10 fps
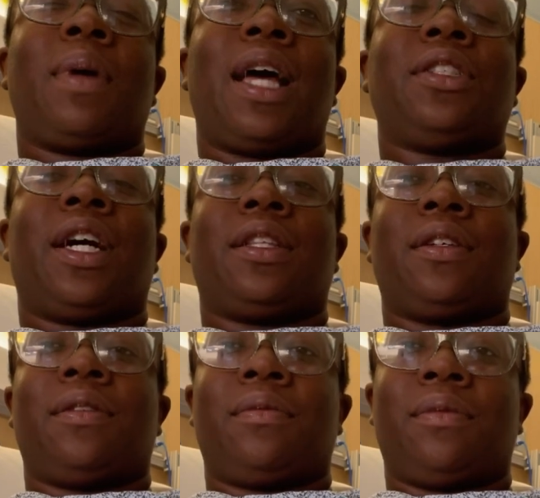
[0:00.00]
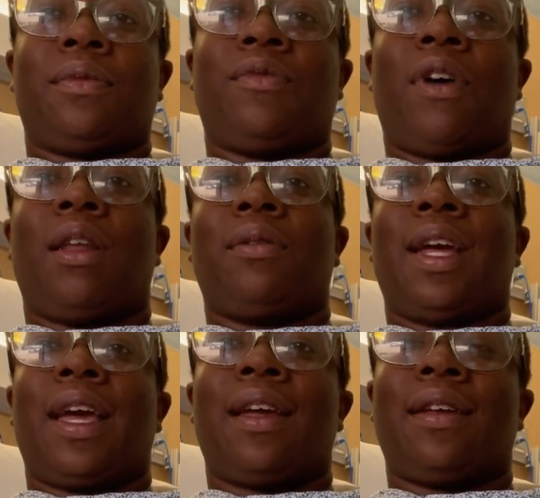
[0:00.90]
I tried to follow
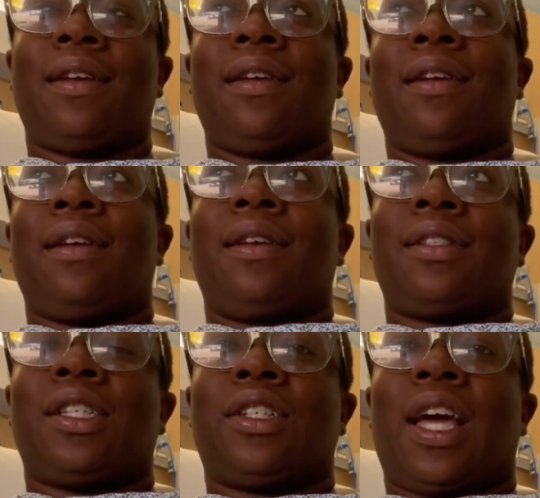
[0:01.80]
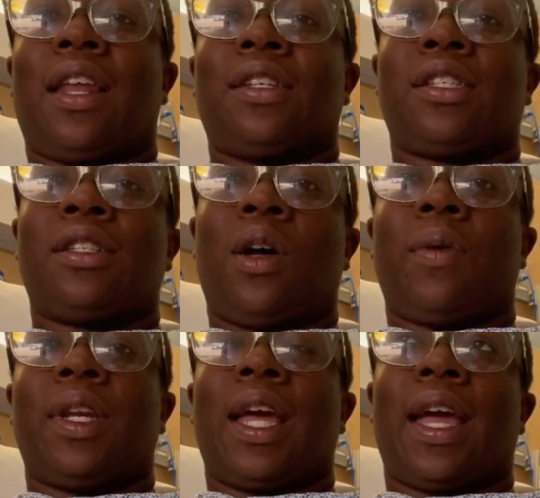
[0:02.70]
that to kind of slow
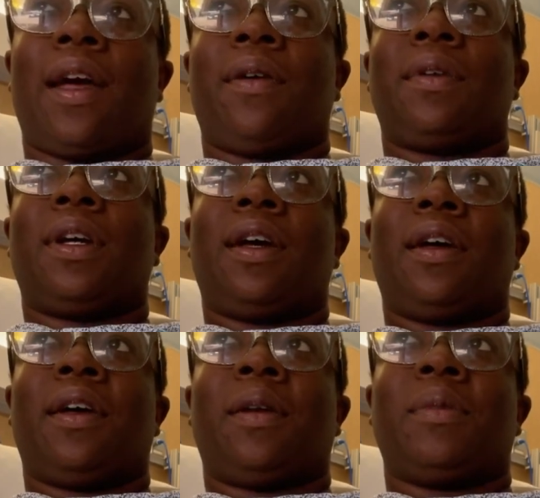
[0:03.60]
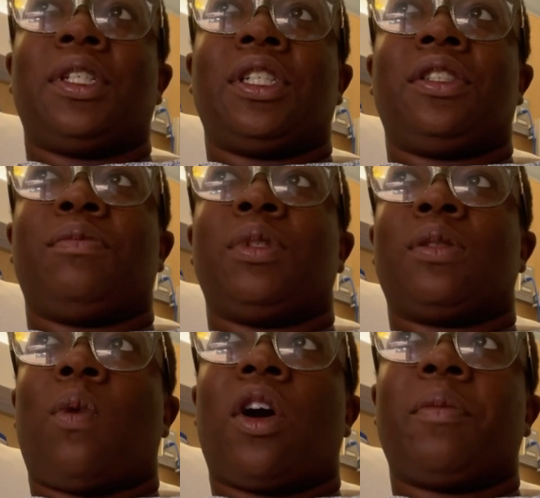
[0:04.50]
it down. Then she
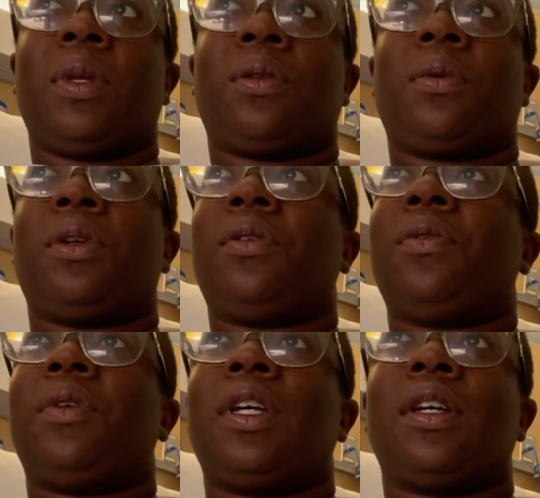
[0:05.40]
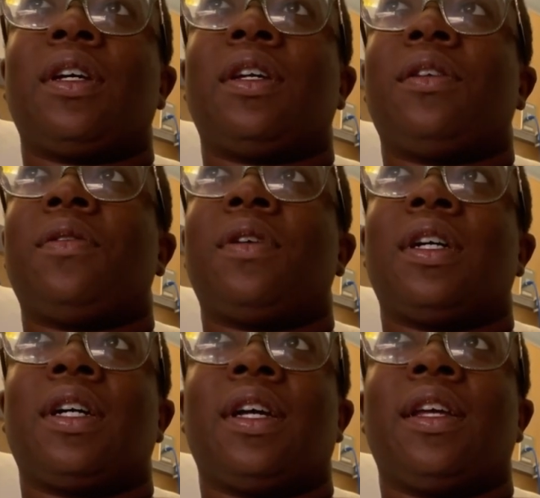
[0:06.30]
was walking me through, you're doing
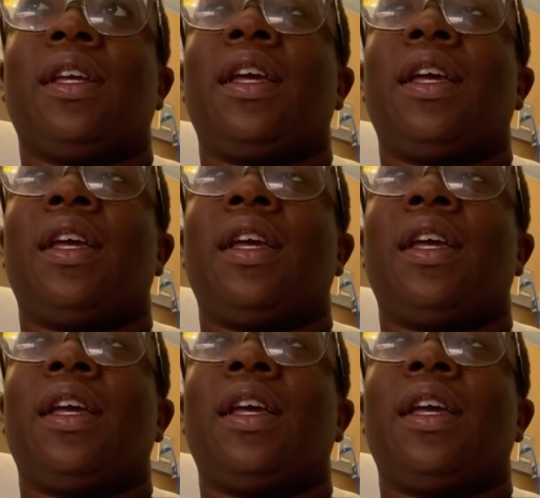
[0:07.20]
good.